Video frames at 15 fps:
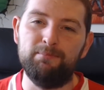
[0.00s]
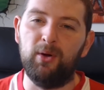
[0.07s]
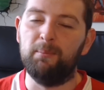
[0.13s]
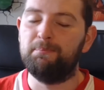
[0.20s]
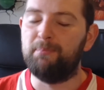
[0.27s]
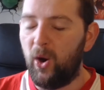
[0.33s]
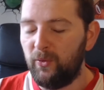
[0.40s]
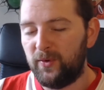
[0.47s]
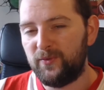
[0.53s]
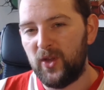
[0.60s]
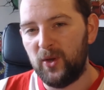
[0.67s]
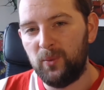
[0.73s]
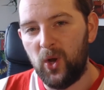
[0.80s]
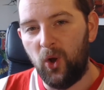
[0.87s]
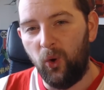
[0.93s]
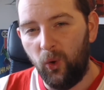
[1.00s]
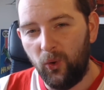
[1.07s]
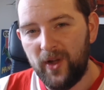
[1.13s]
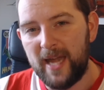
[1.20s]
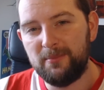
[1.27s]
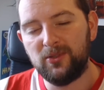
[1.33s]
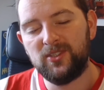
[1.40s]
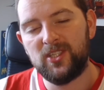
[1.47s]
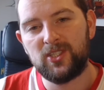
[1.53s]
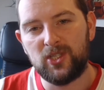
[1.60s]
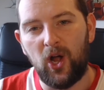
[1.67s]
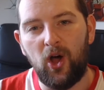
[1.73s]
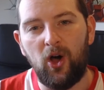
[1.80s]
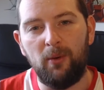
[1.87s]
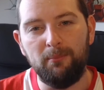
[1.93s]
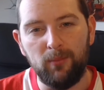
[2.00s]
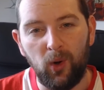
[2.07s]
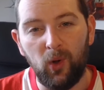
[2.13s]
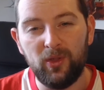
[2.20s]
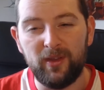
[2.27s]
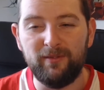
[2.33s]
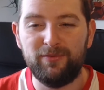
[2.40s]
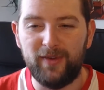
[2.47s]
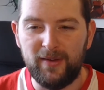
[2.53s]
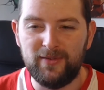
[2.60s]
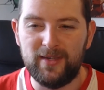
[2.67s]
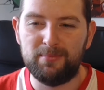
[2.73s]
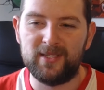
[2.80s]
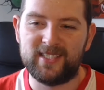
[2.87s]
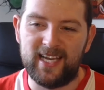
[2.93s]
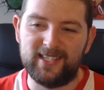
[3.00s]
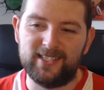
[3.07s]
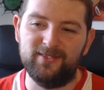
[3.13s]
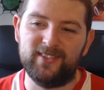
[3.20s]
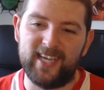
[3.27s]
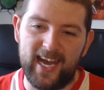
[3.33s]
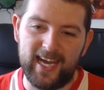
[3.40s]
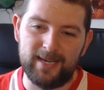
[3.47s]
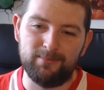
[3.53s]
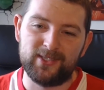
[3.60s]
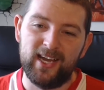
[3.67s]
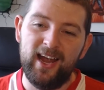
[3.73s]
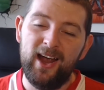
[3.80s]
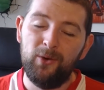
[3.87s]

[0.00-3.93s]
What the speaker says: but both of them were unable to start more than 50% of games.